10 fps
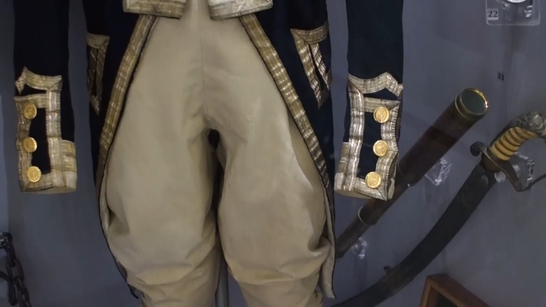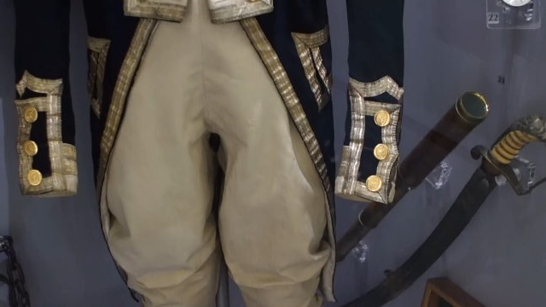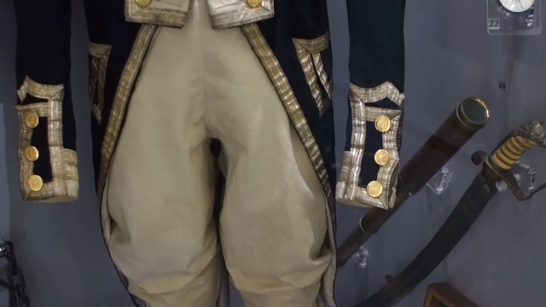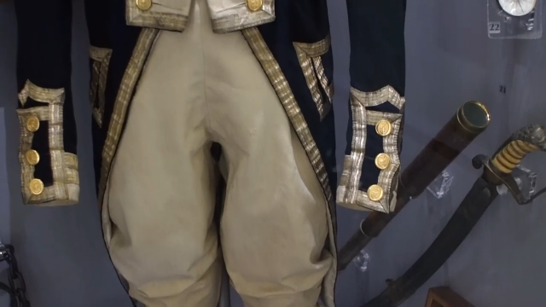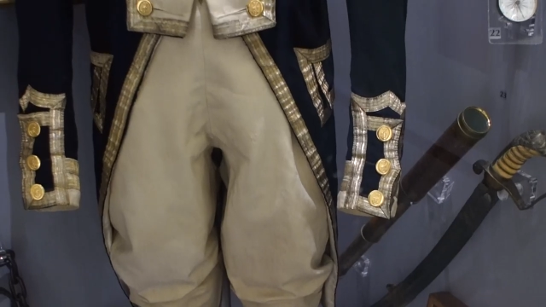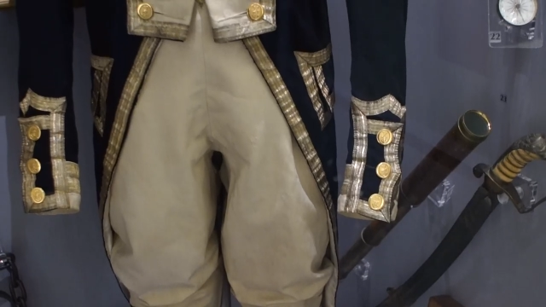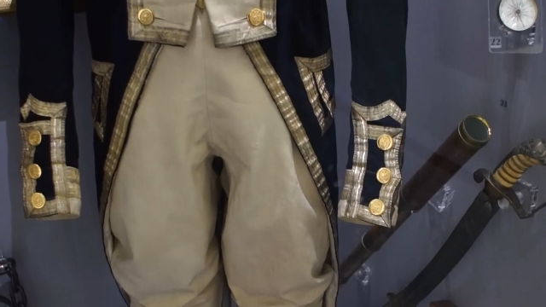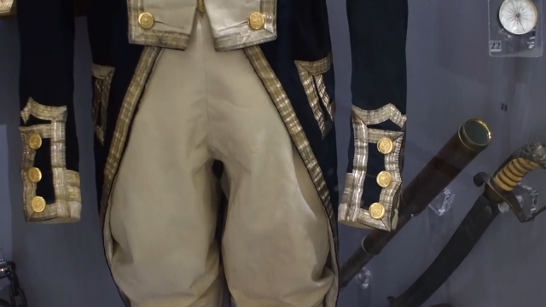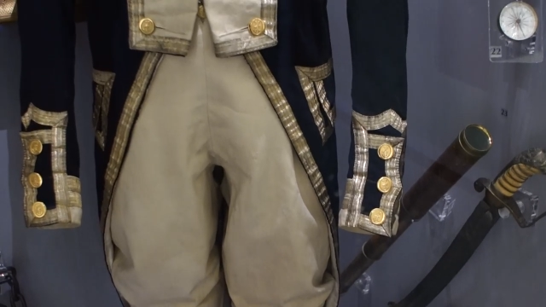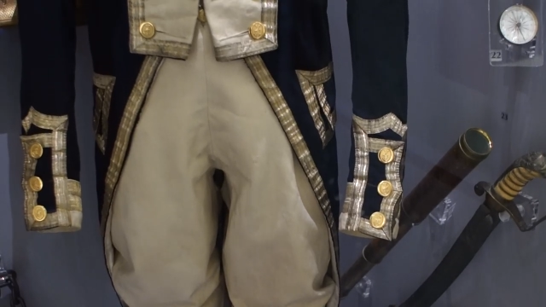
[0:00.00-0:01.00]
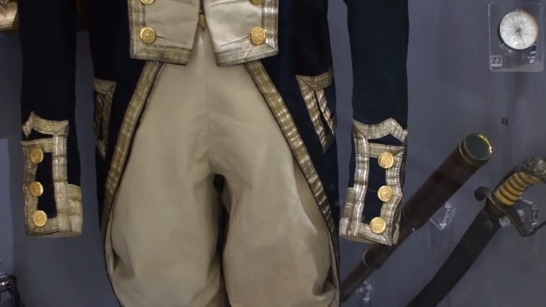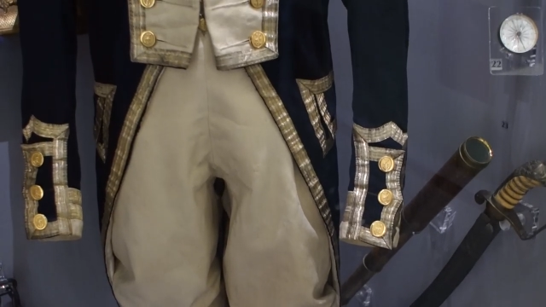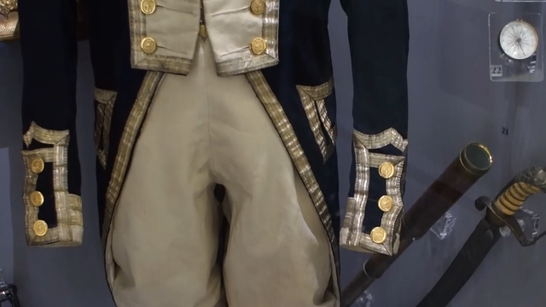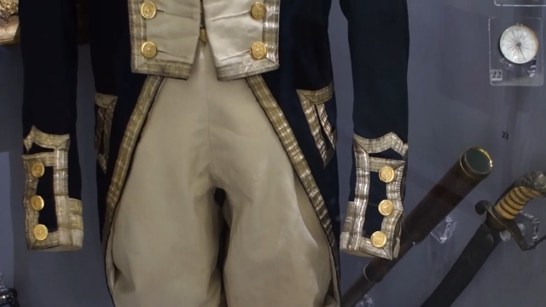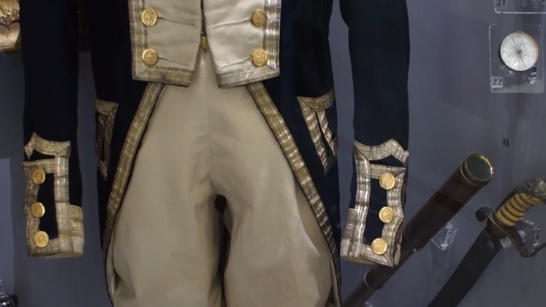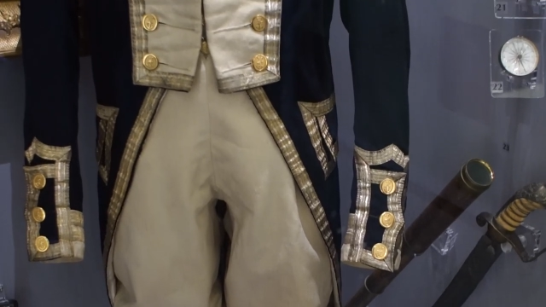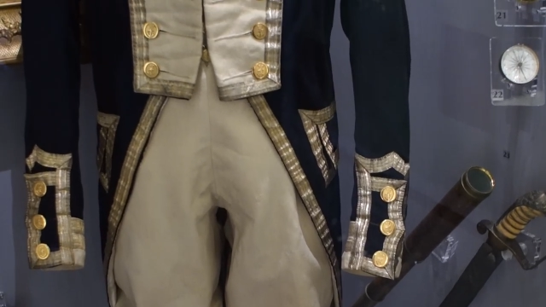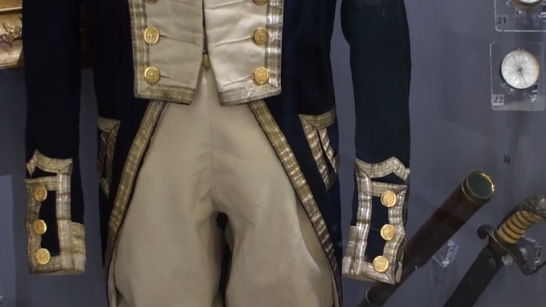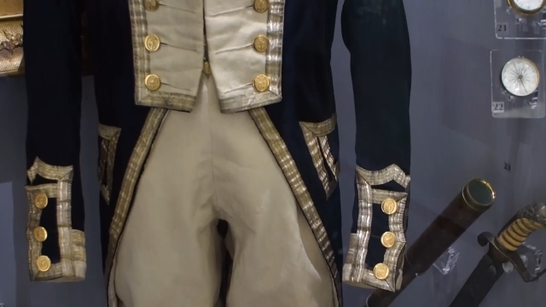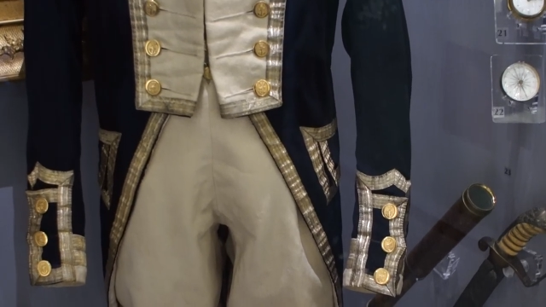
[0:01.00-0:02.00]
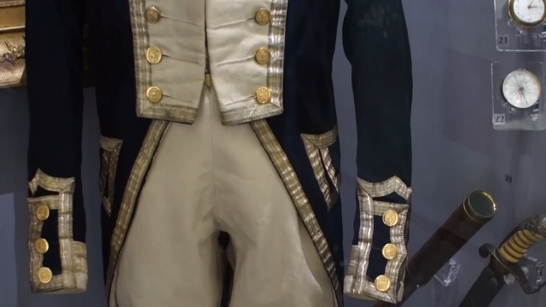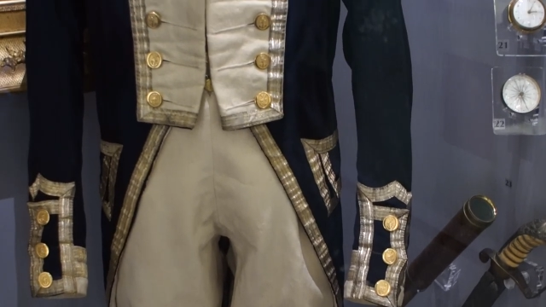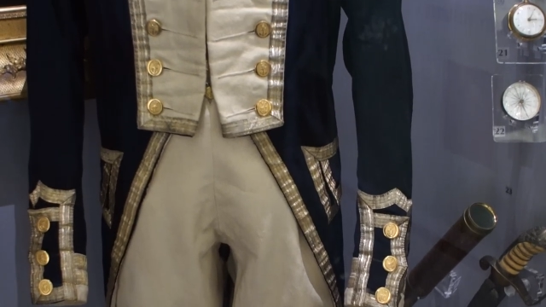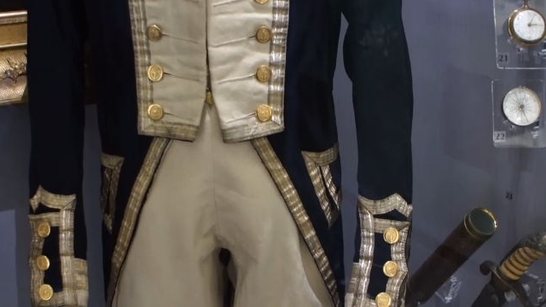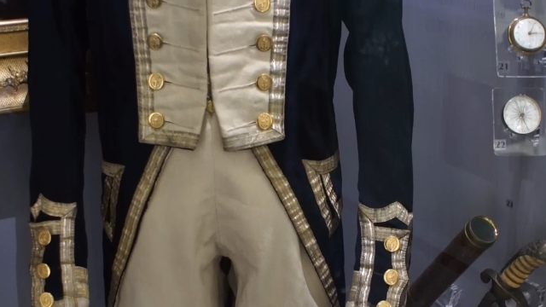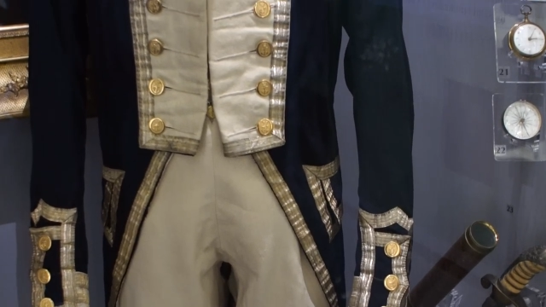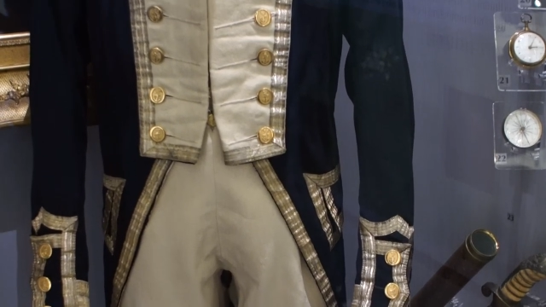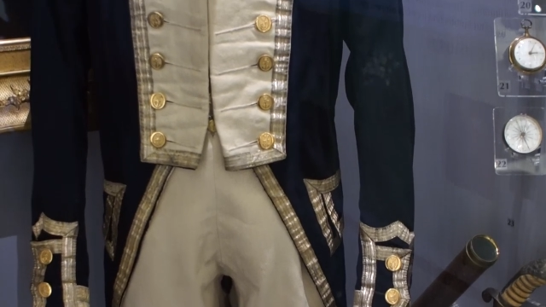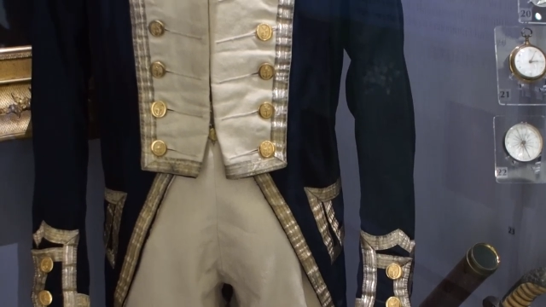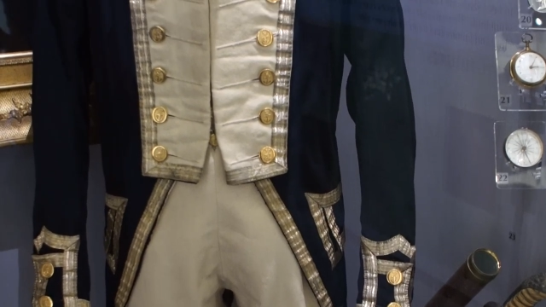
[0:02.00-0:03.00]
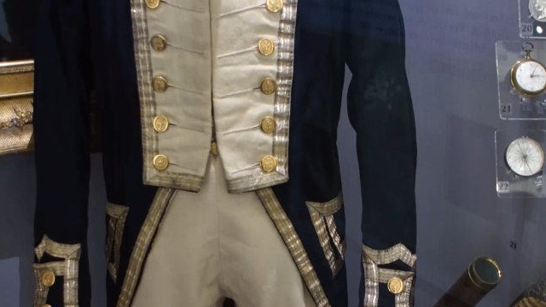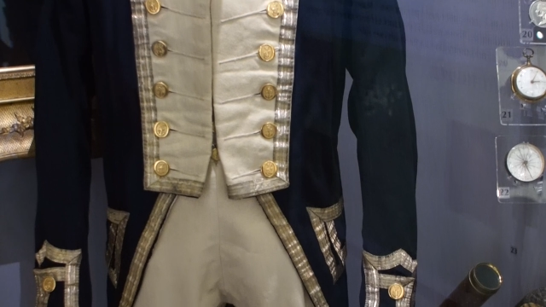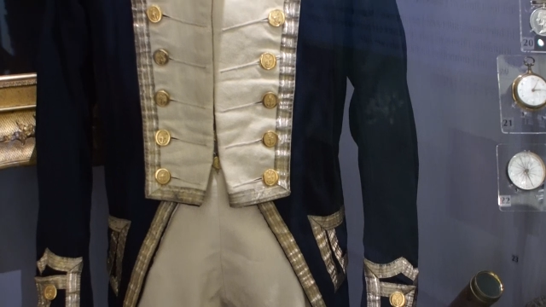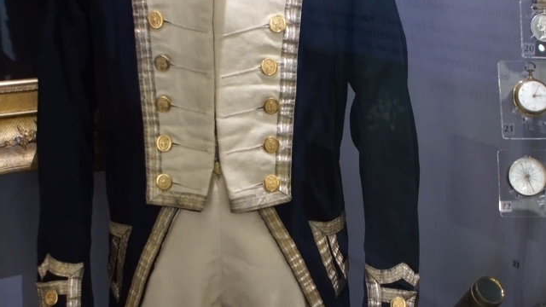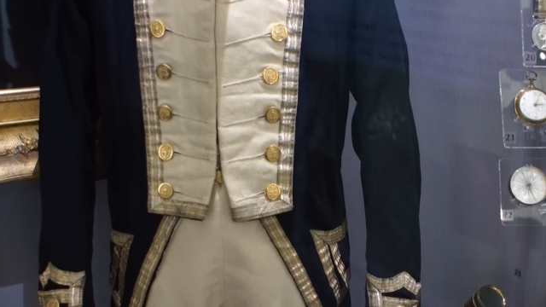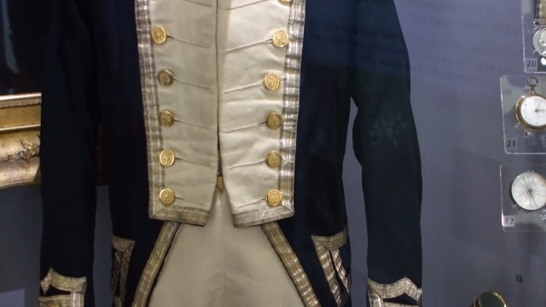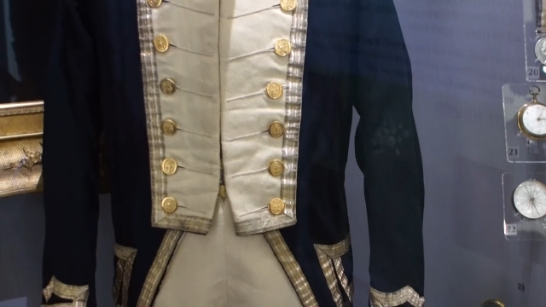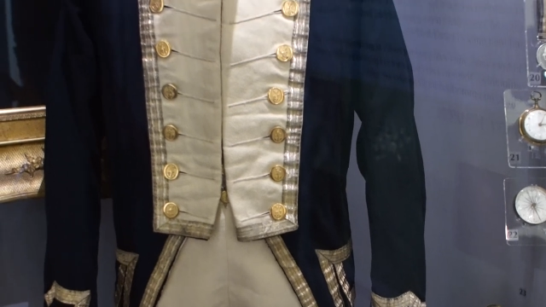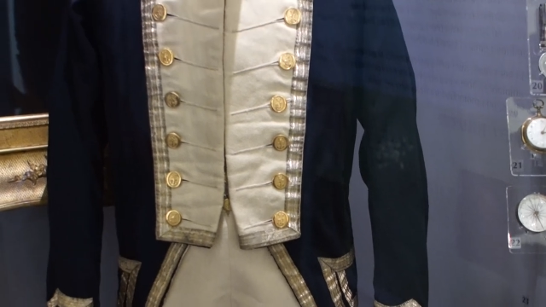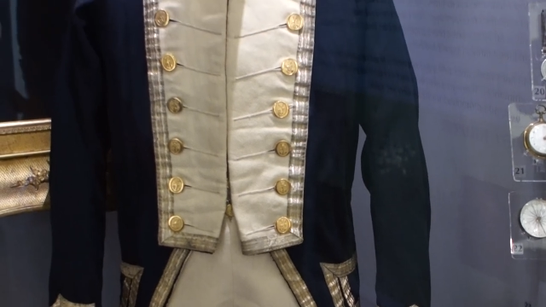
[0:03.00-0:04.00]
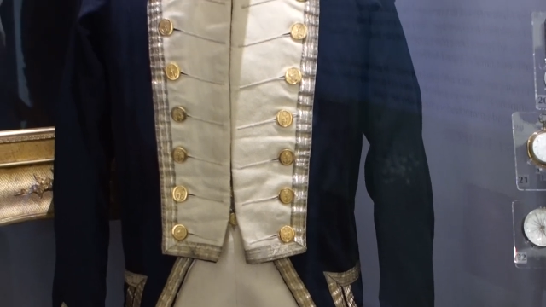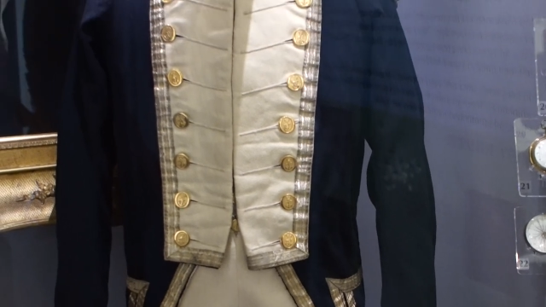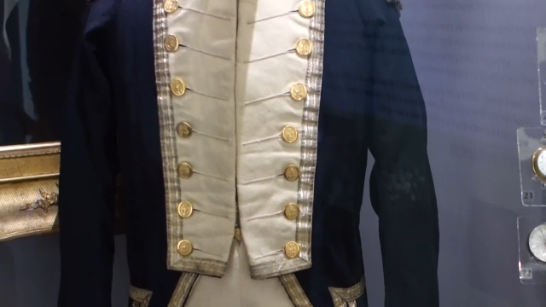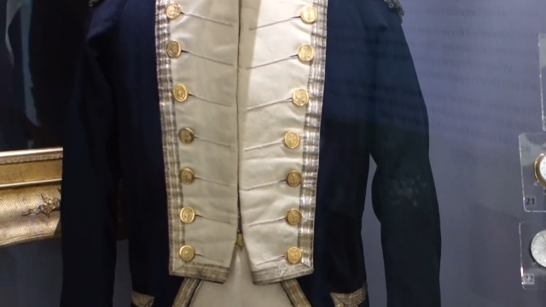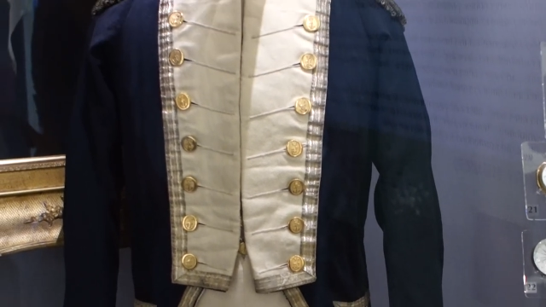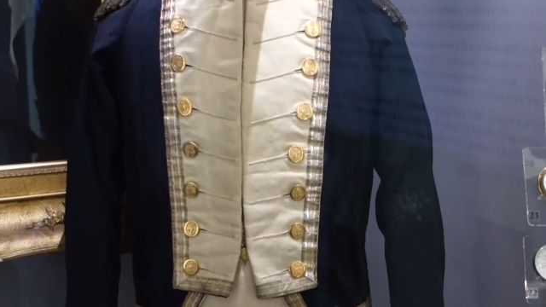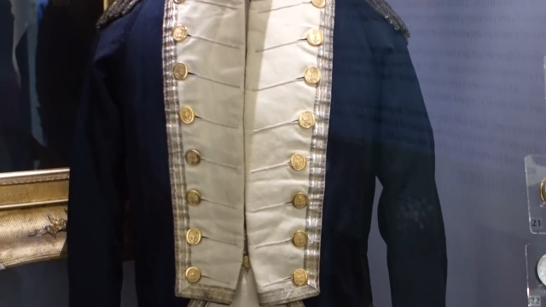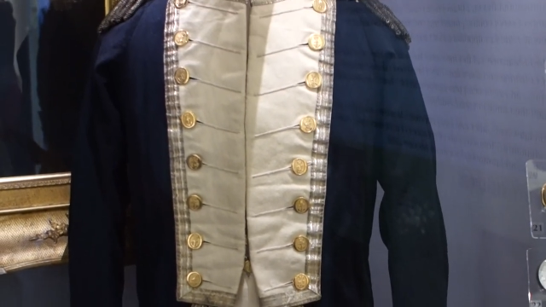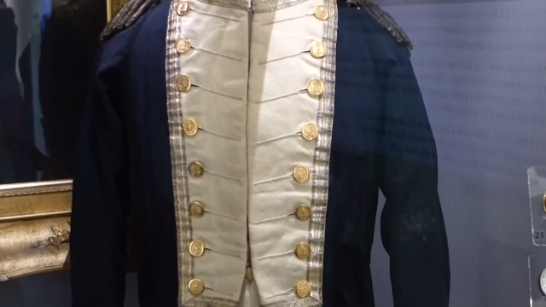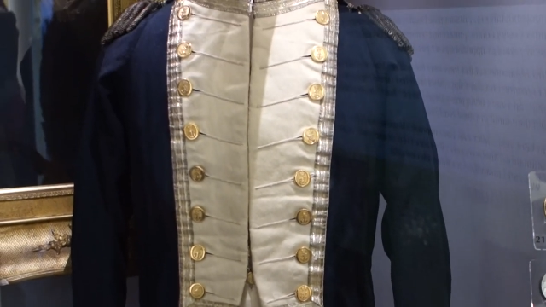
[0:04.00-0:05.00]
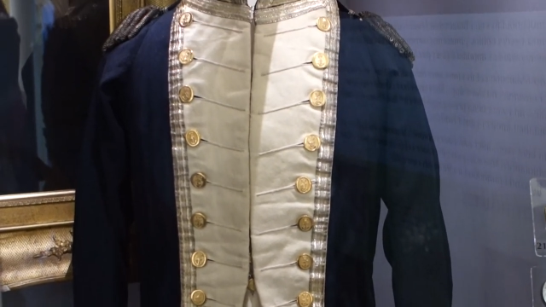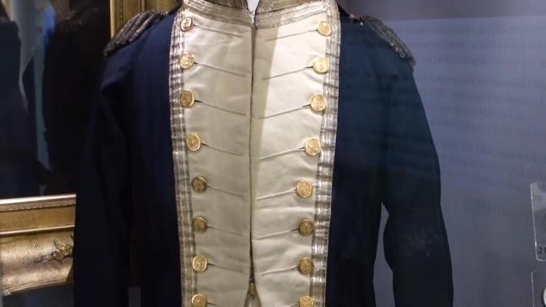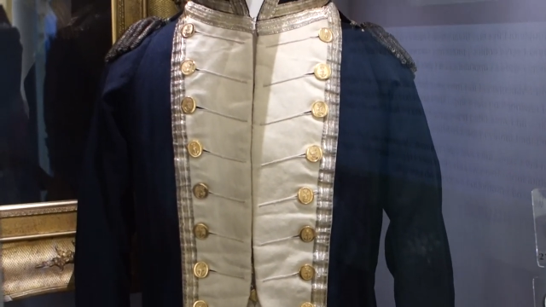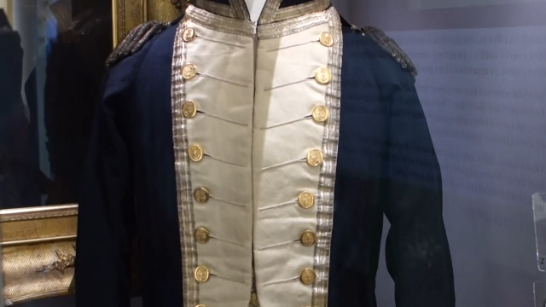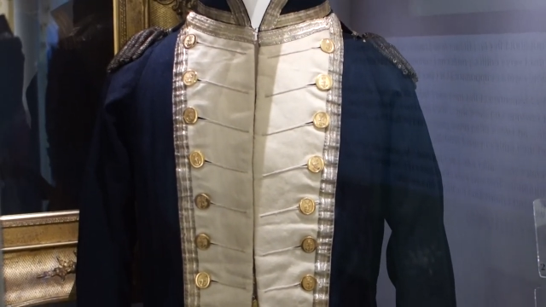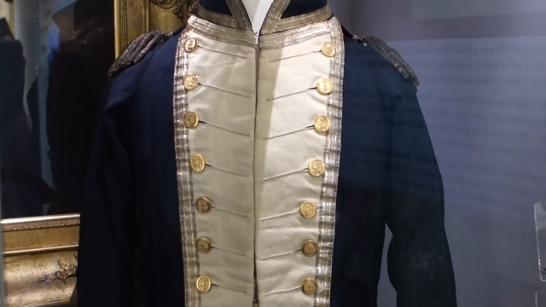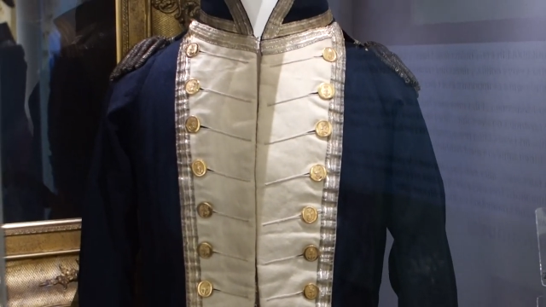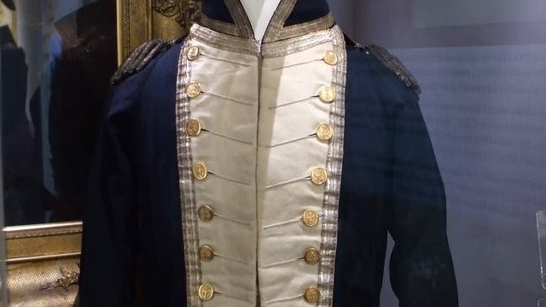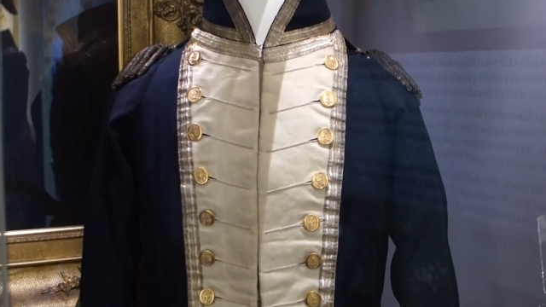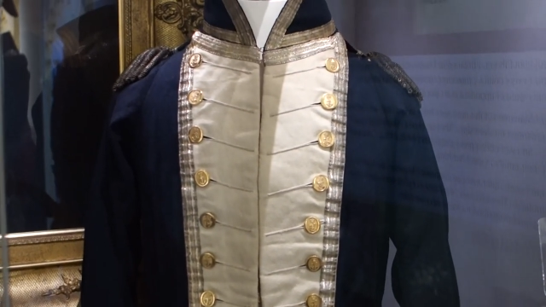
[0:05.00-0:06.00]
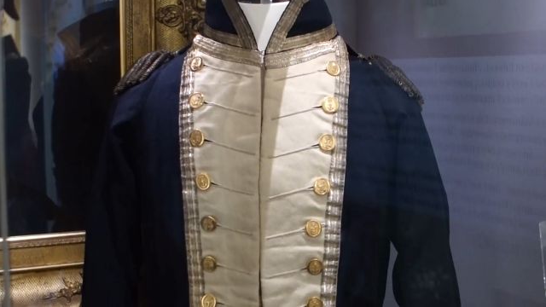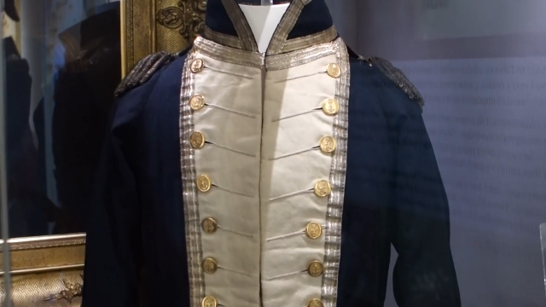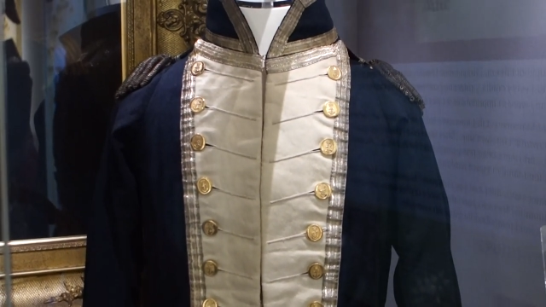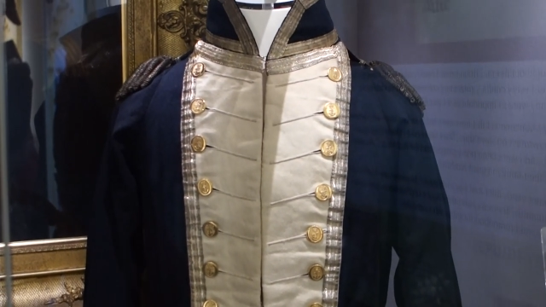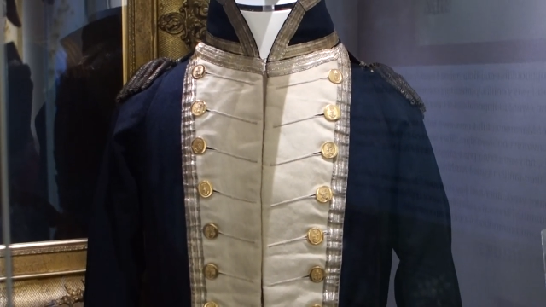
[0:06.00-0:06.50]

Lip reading: [unreadable: no face in view]